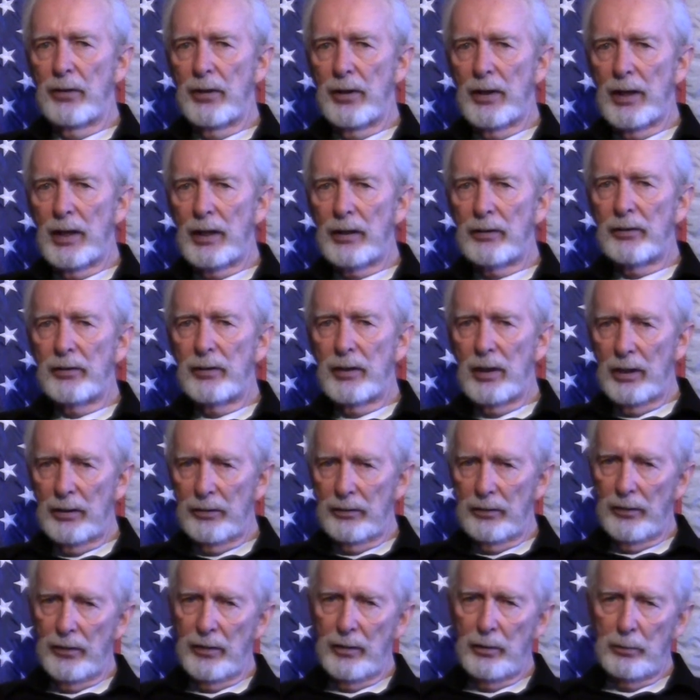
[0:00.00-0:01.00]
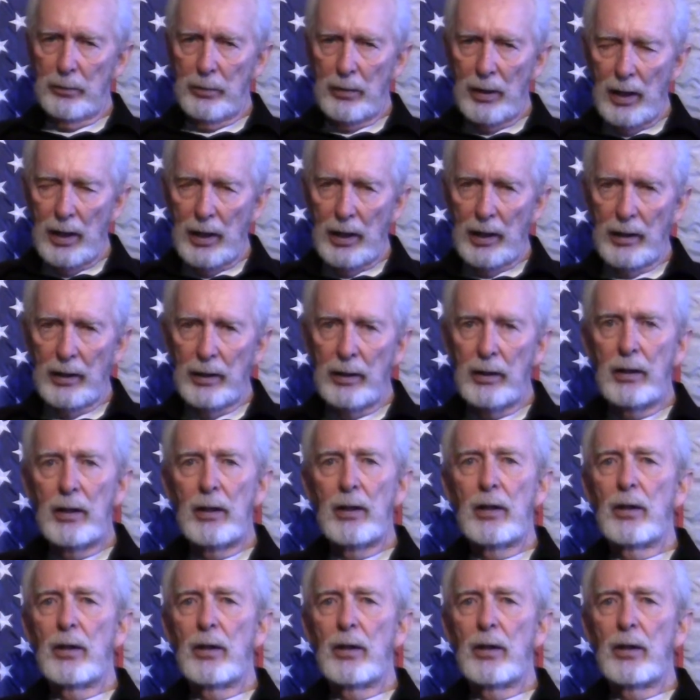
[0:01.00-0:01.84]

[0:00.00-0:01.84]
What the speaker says: for the next stage of their plan,